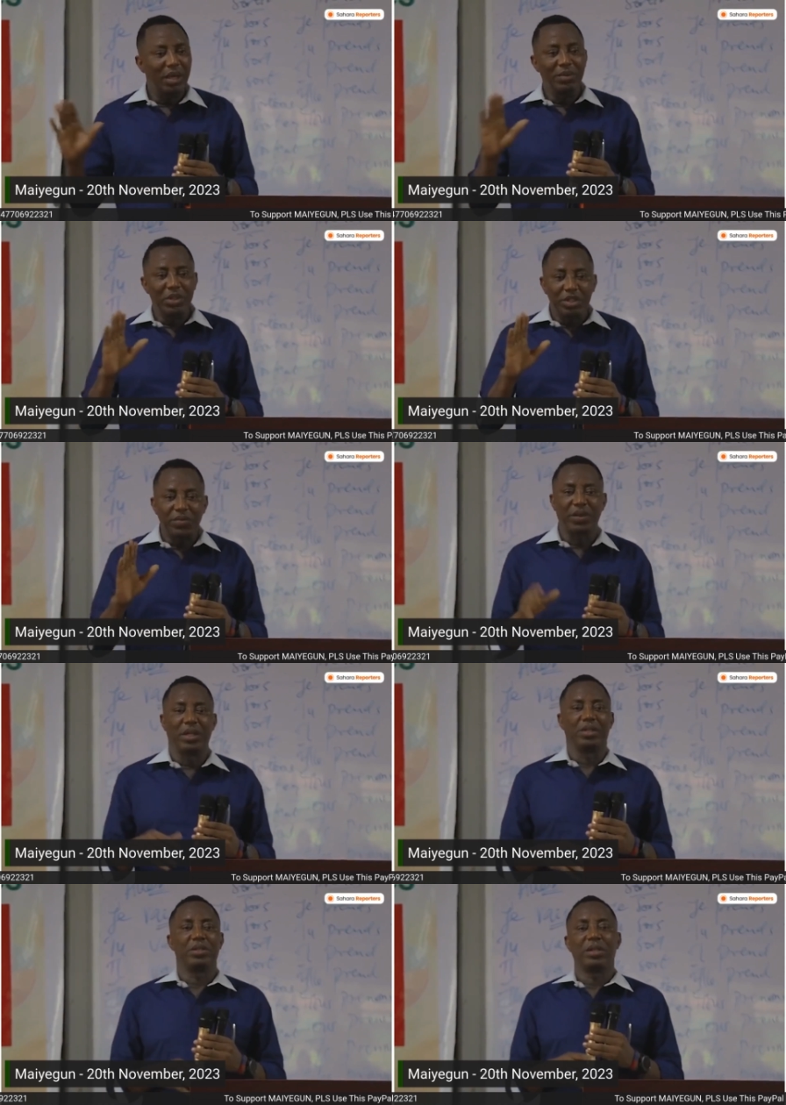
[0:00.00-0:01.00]
Let me just
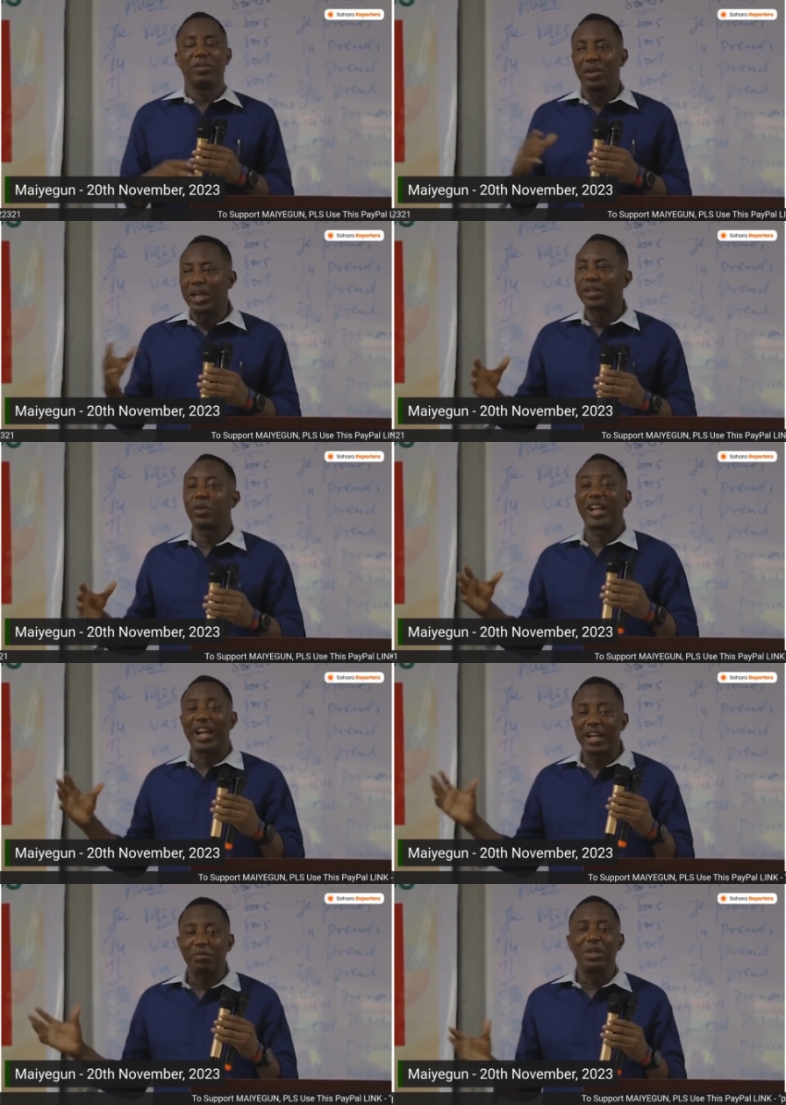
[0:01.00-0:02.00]
finish. If you like, you
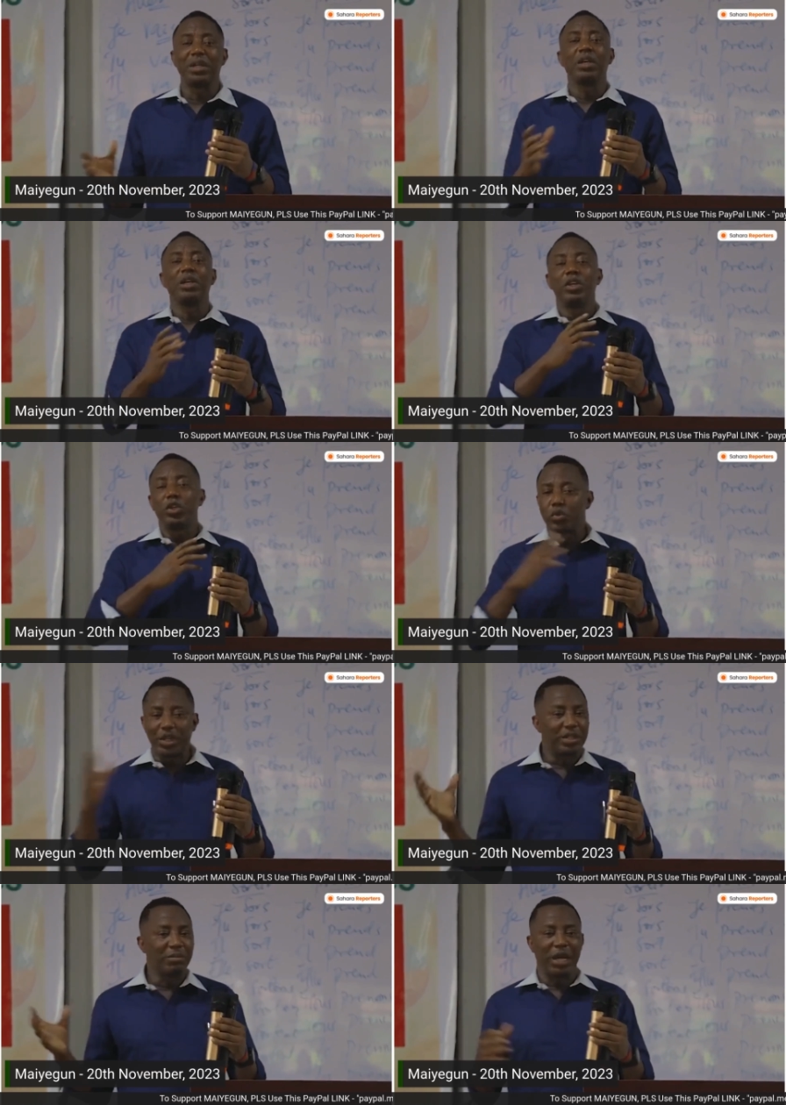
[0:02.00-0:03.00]
can hand me
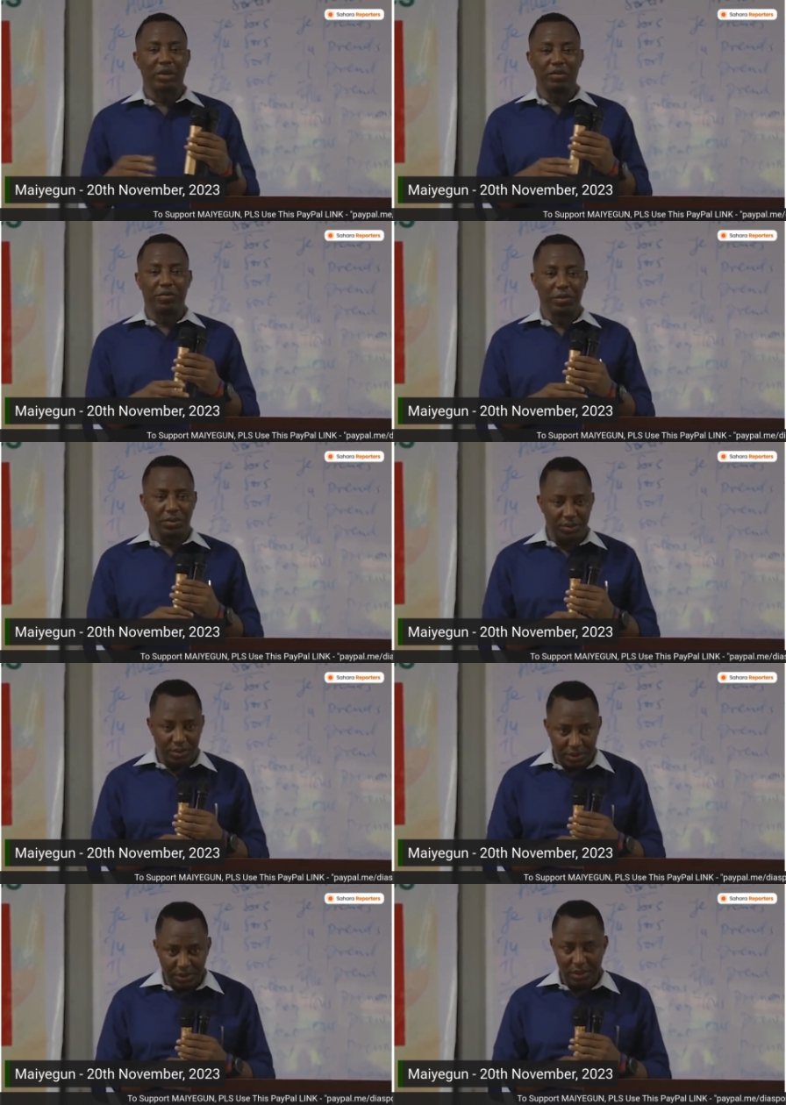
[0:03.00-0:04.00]
20
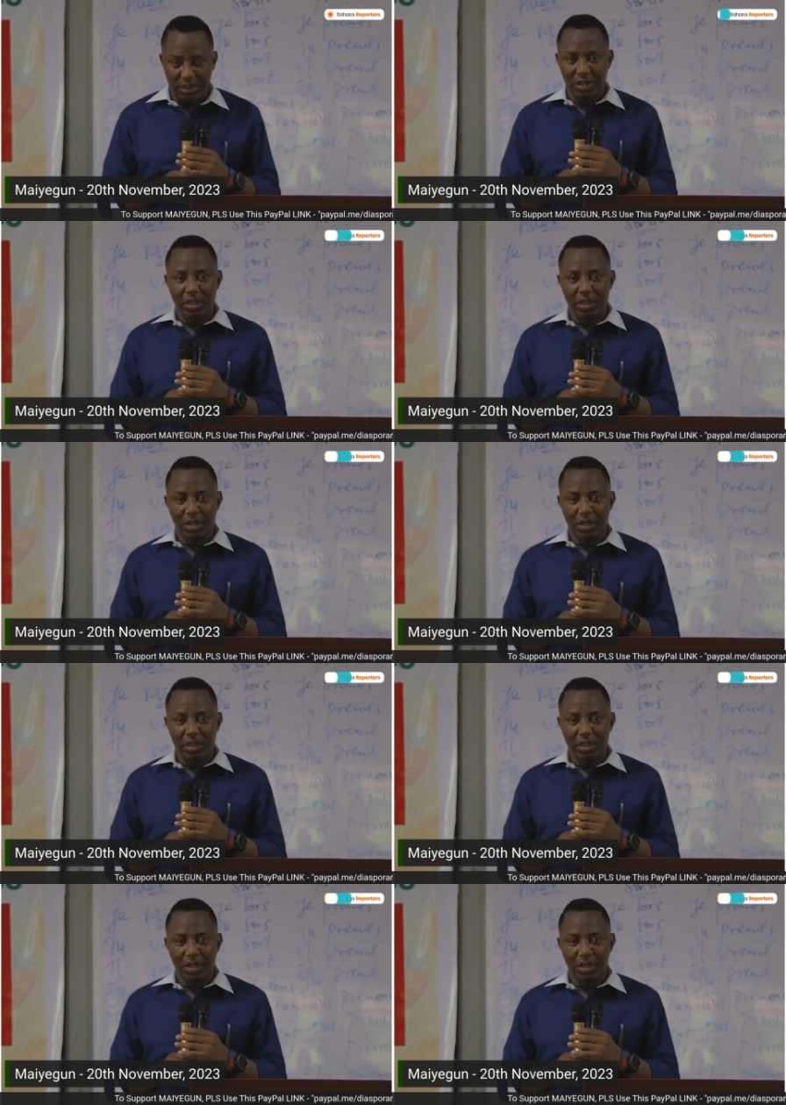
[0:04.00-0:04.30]
microphones.